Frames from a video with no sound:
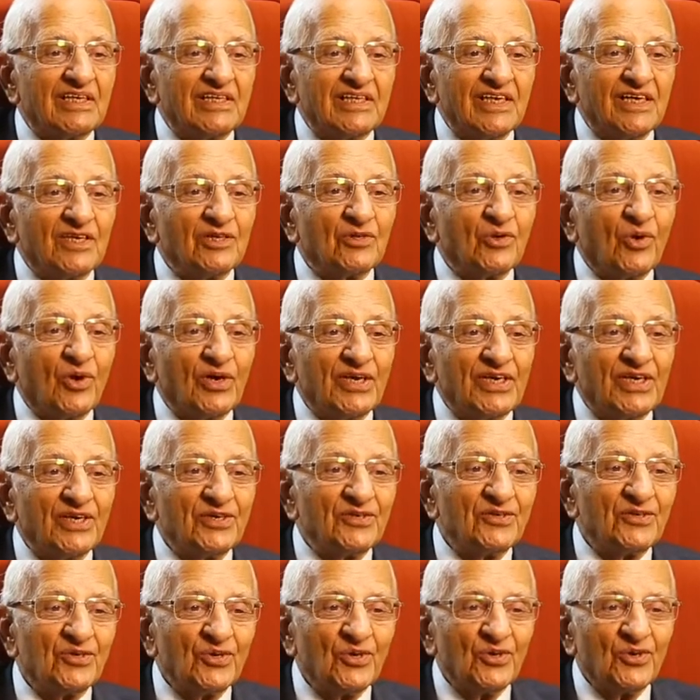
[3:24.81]
whether there is
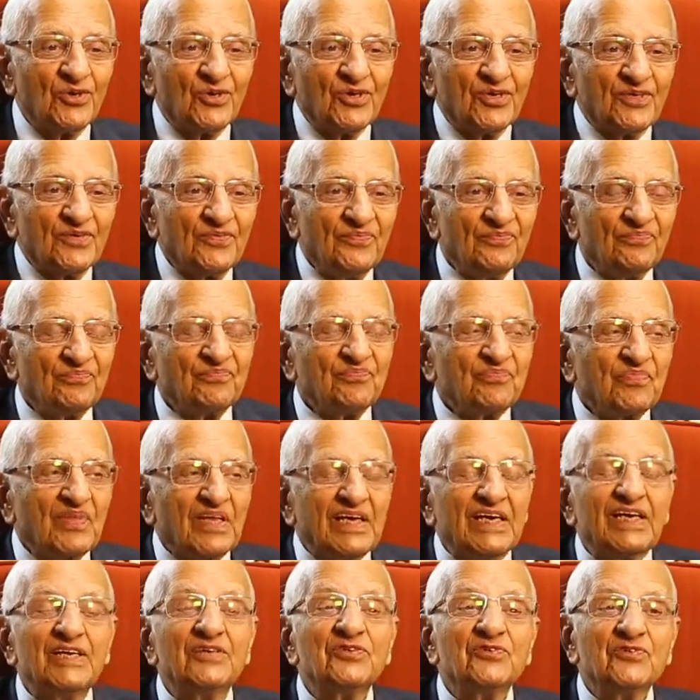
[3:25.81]
audience or not.
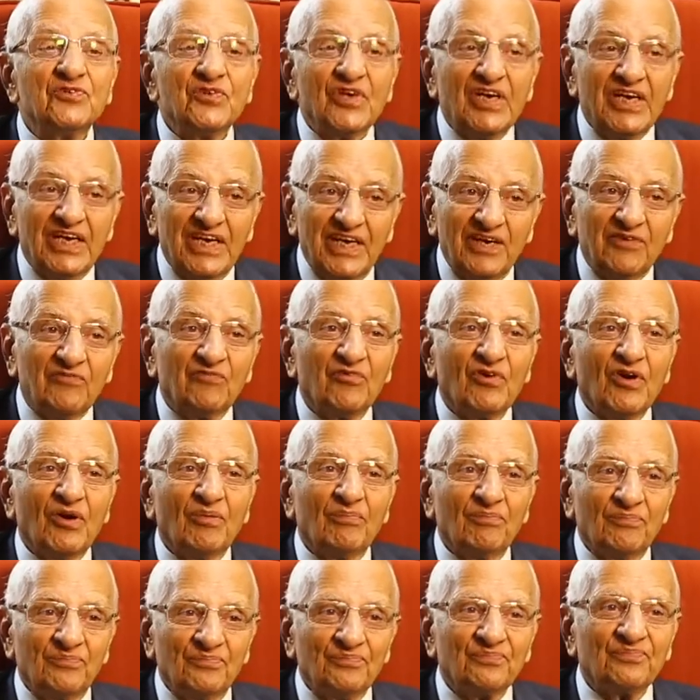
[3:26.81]
He's
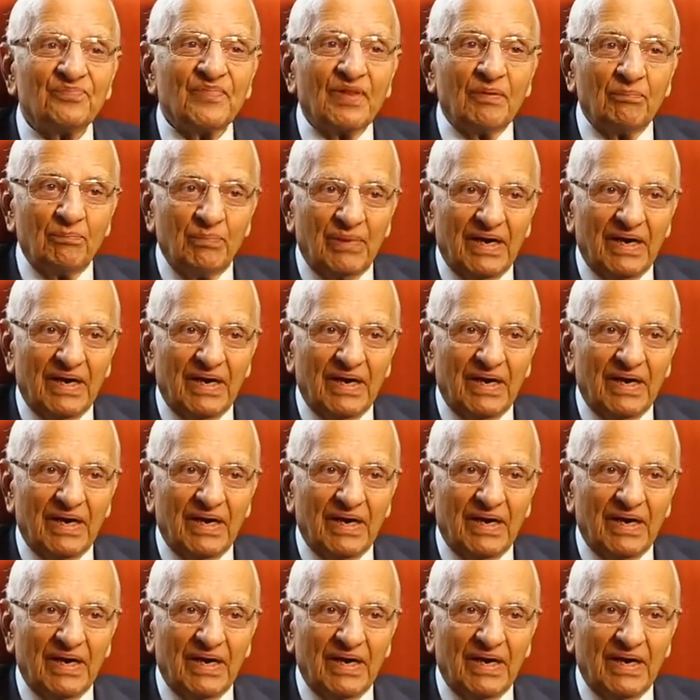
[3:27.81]
training from